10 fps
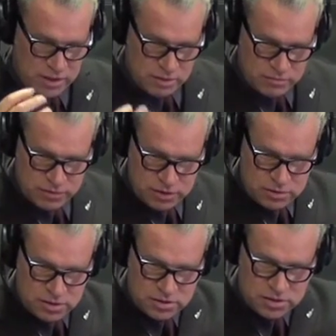
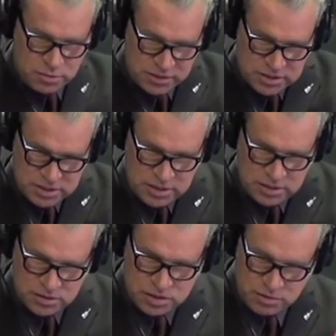convoluted,
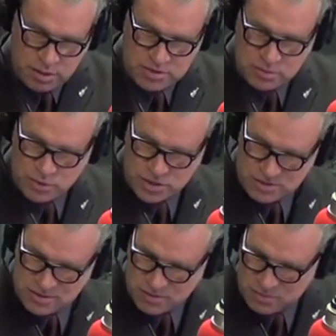twisty scripts in which
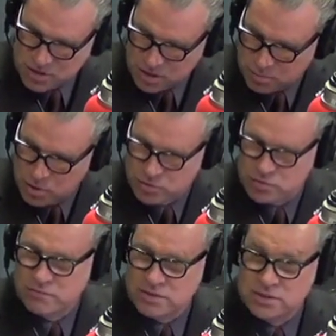the kind of plot
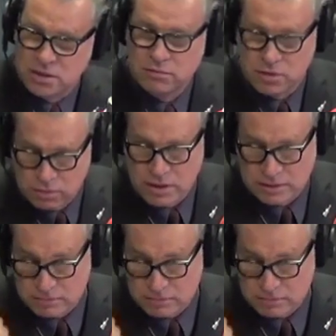contrivances don't quite